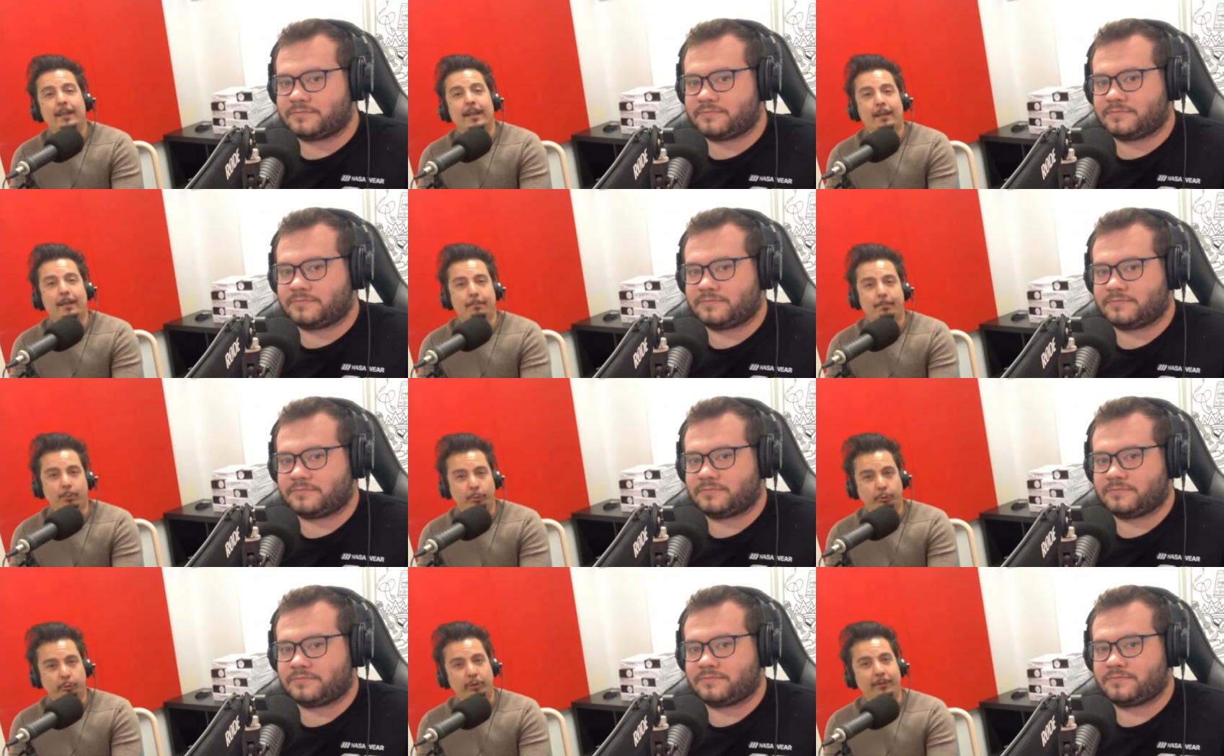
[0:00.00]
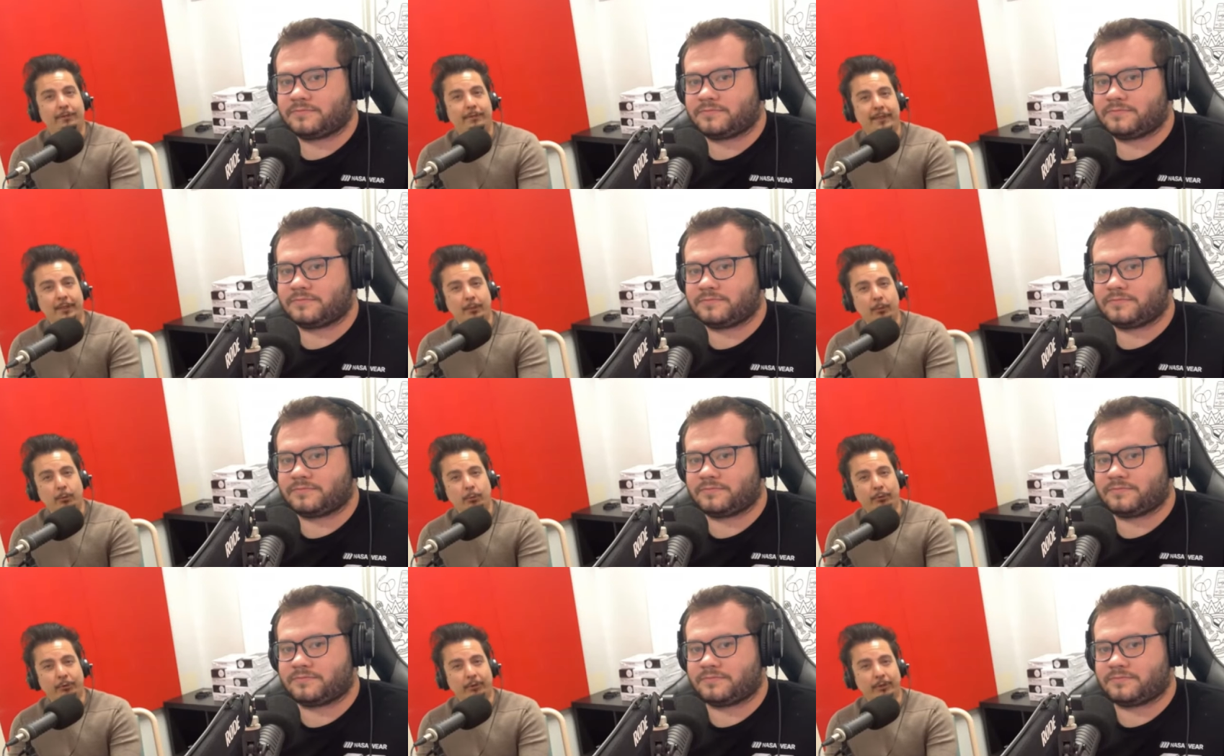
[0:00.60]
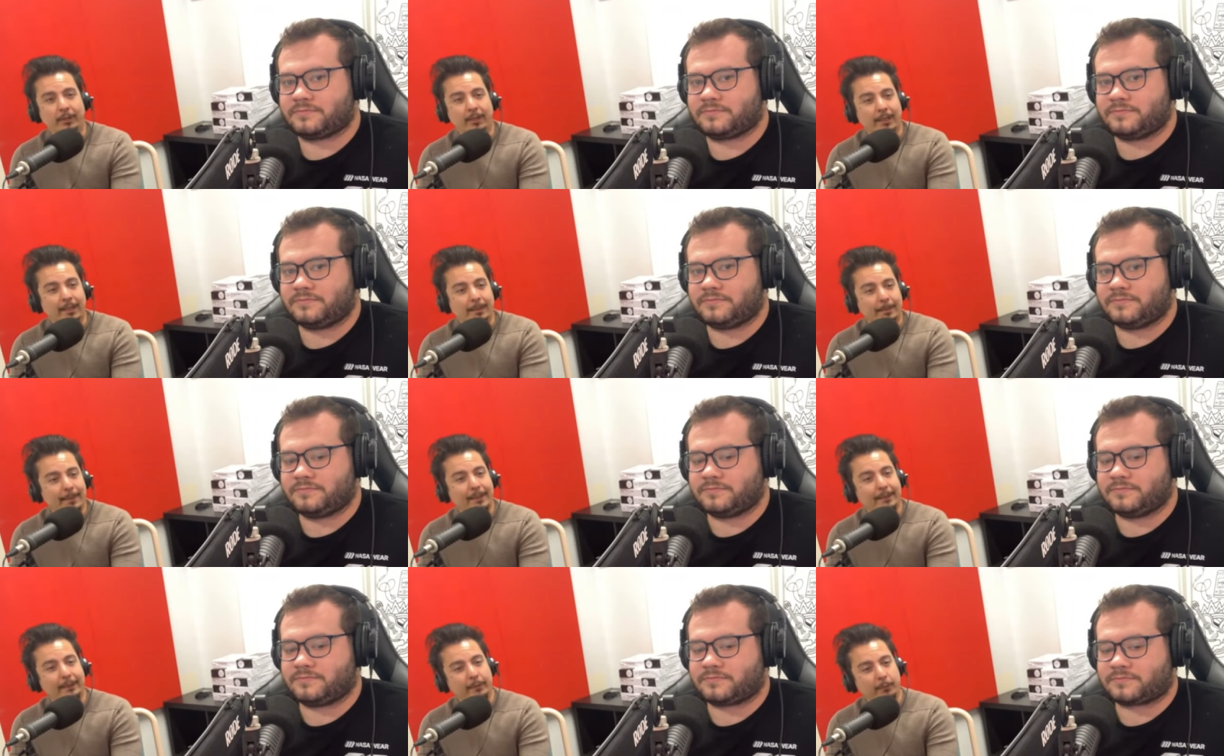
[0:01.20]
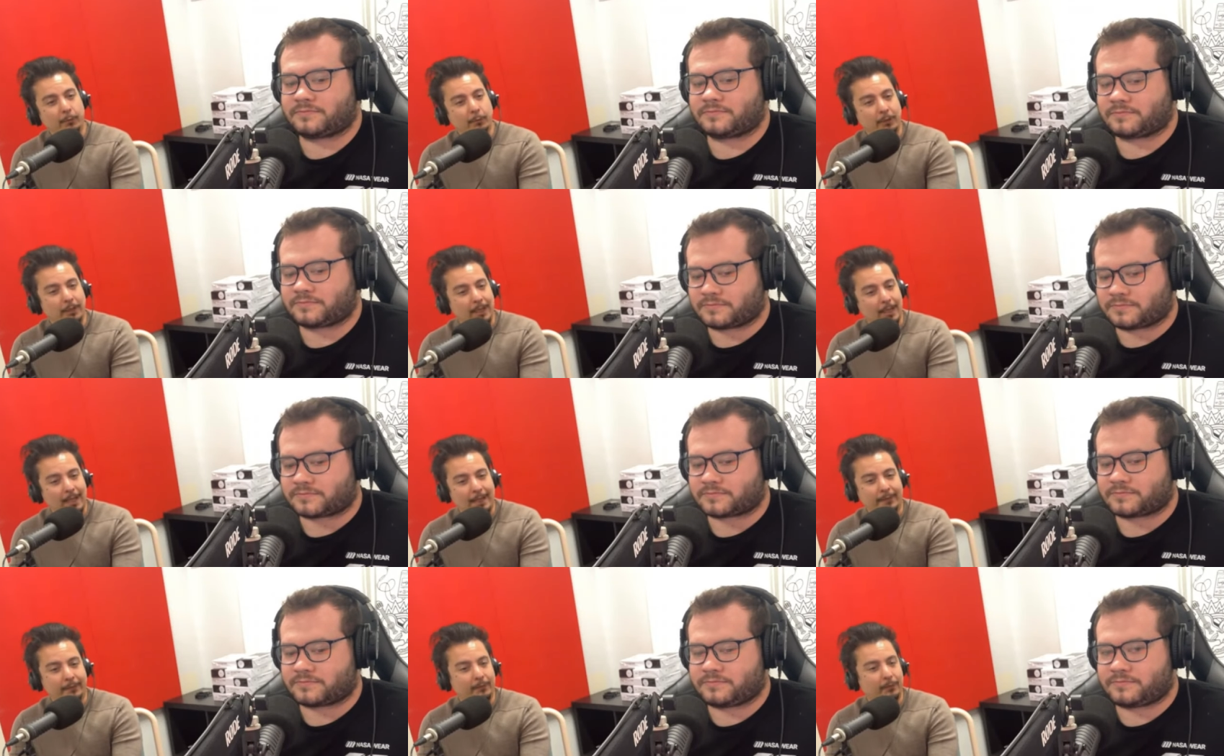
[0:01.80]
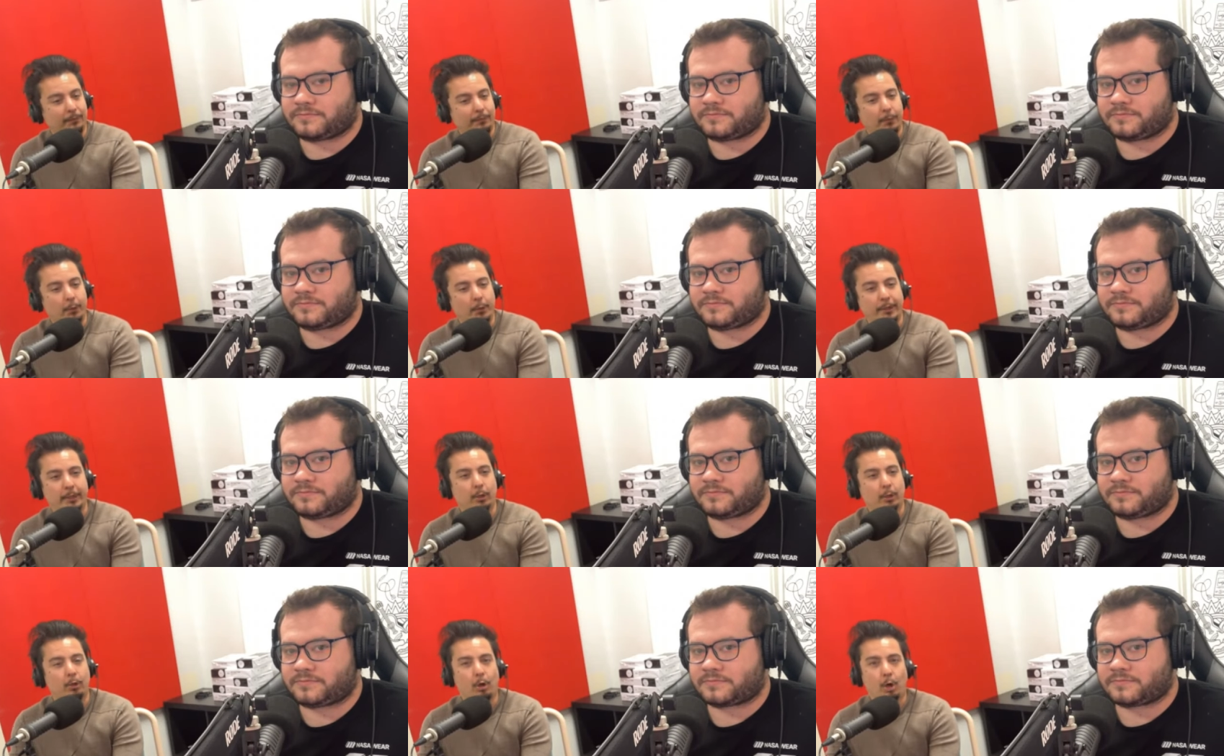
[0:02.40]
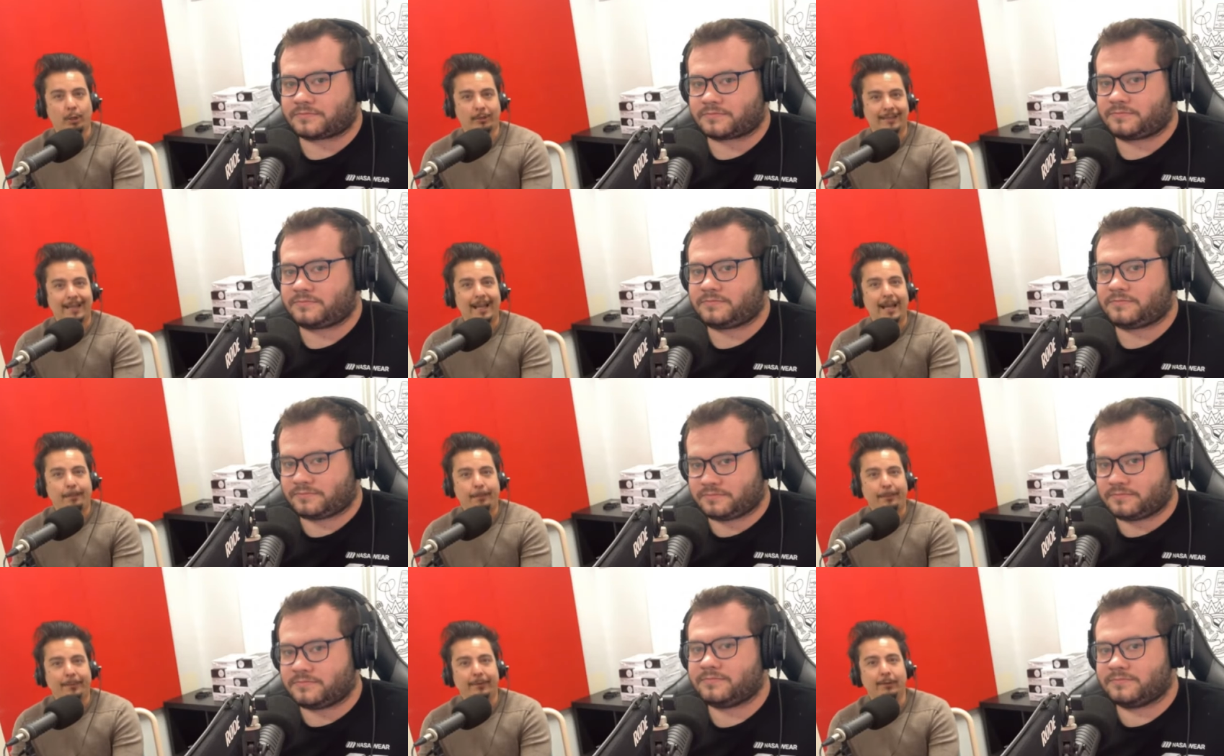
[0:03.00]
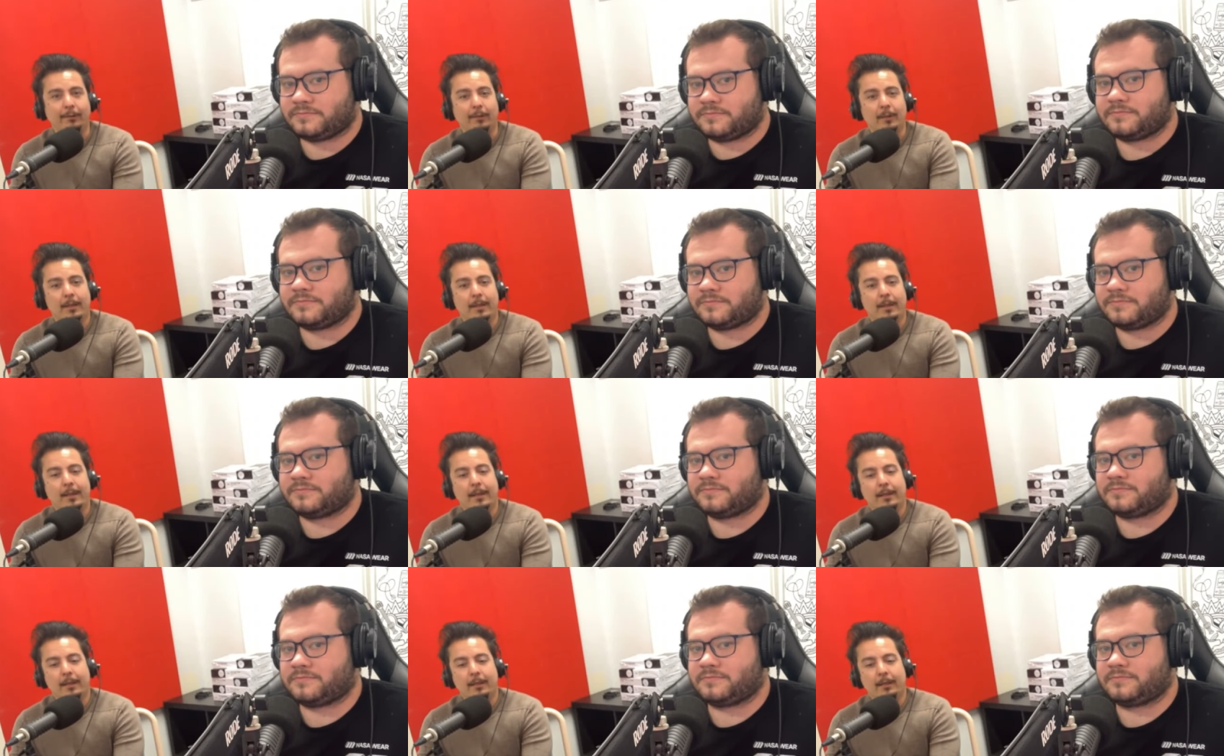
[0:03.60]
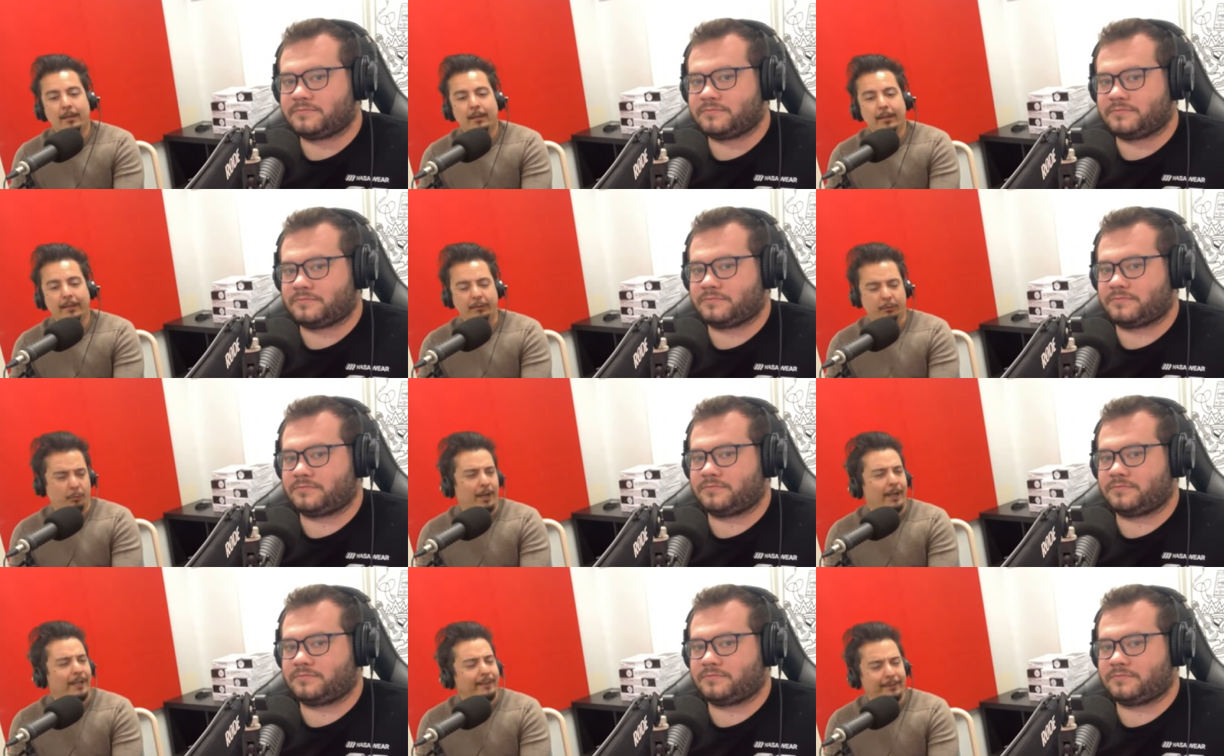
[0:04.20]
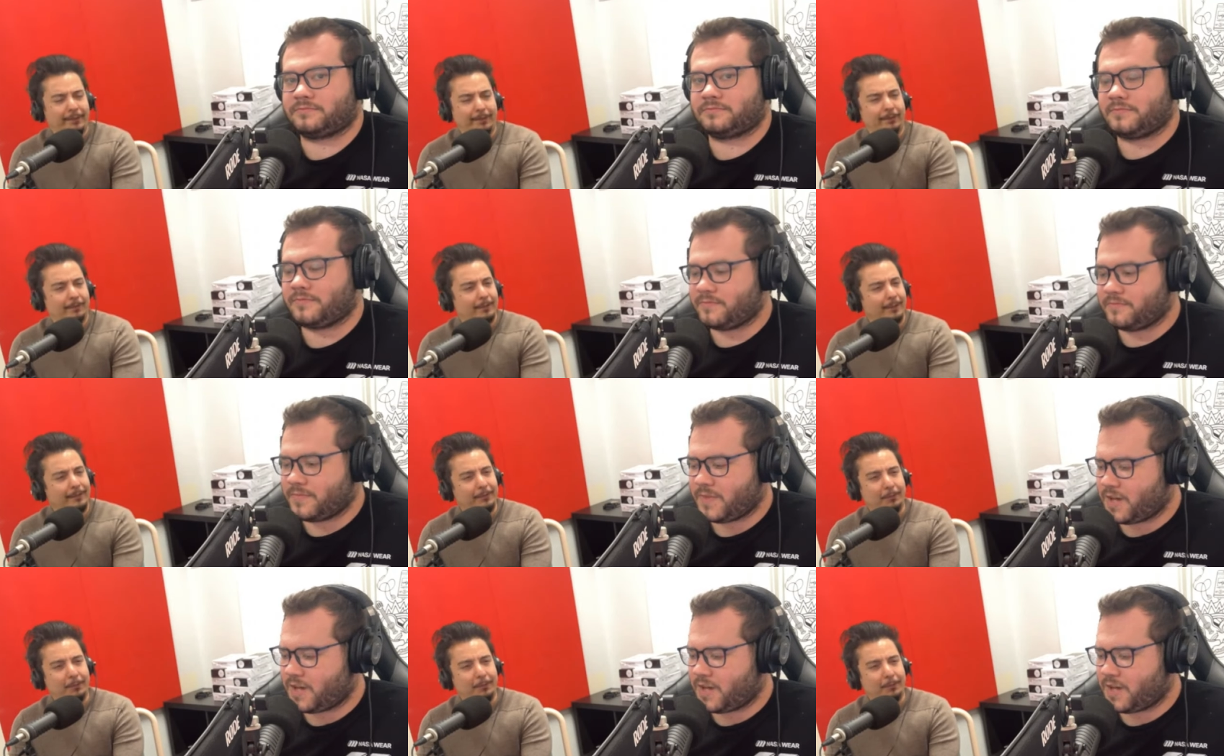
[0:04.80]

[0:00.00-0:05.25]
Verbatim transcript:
Speaker 1: and push their vehicles to the limit for the last 30 or odd laps. It's great. It's